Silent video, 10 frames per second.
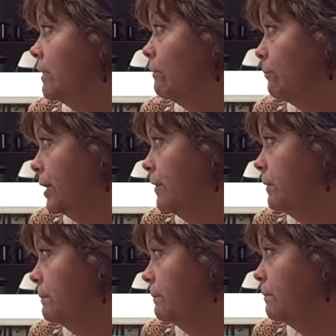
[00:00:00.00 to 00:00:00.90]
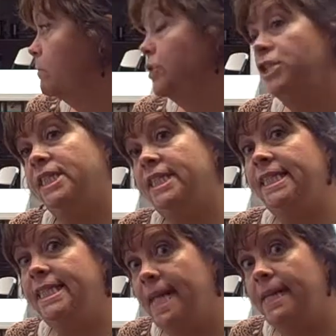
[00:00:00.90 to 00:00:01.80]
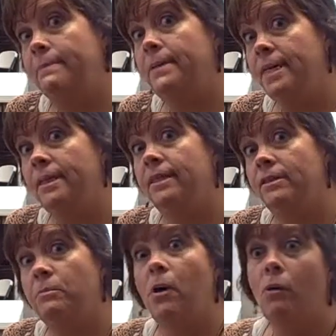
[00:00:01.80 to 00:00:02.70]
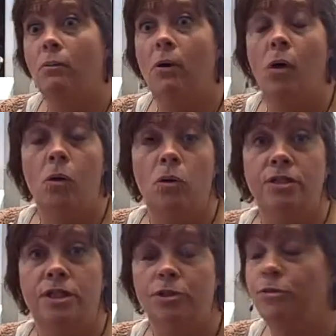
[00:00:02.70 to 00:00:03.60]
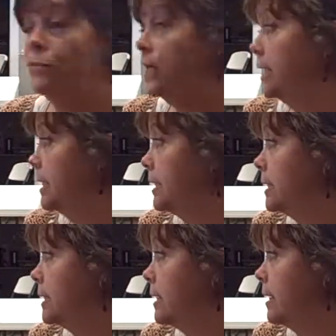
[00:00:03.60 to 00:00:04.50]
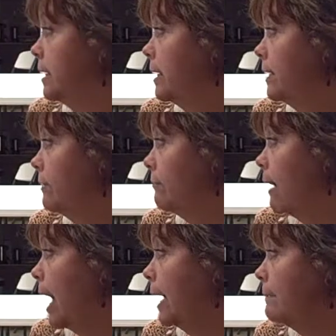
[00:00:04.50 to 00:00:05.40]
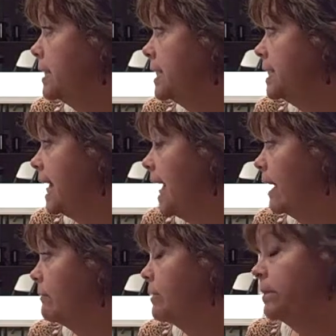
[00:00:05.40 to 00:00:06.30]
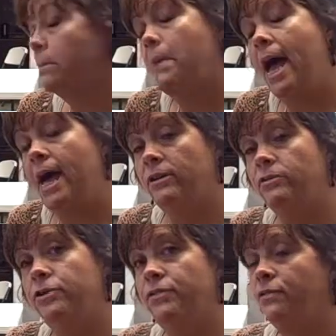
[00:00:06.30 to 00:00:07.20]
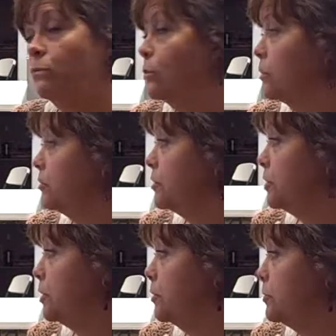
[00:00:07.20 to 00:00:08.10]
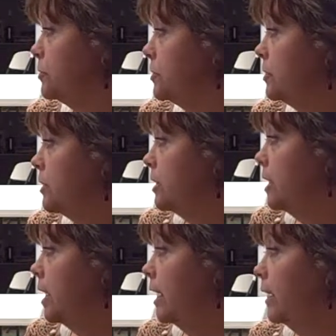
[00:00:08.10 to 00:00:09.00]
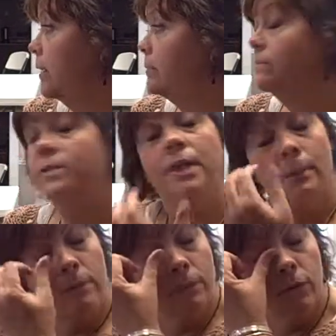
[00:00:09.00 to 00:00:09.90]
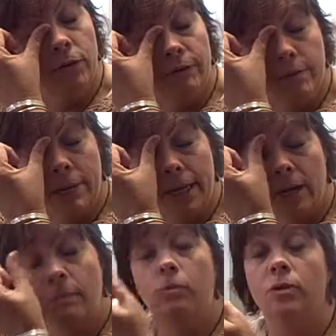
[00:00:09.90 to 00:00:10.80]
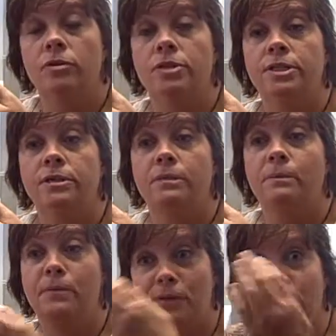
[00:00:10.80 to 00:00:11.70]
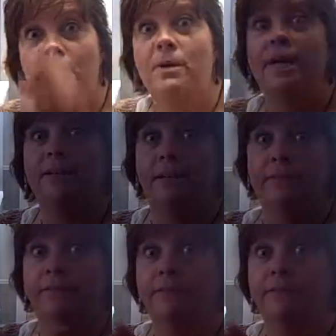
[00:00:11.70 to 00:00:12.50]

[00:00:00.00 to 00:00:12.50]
Rhythm, which is the steady beat that the poem holds as you read it. The rhyme and the sound and the patterns of the words used. Some are even made up words, but they're repetitive.